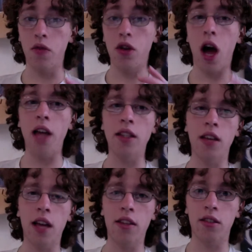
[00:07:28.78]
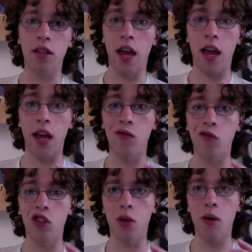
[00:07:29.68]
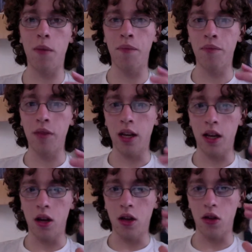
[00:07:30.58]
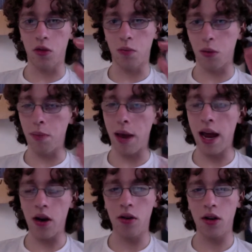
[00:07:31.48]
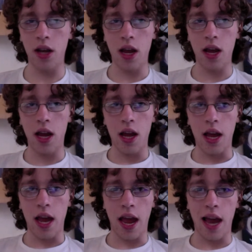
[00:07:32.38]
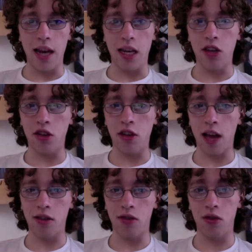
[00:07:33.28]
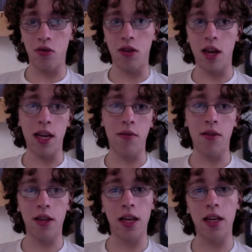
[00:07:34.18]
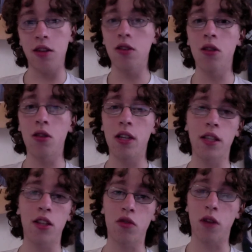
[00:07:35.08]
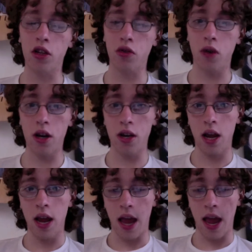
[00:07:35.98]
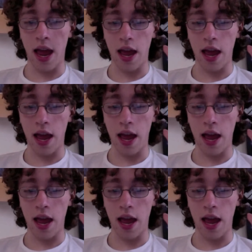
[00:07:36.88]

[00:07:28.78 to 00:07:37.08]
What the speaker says: looks prepared, and he just has to take everything that he's learned at this restaurant and tie it together. And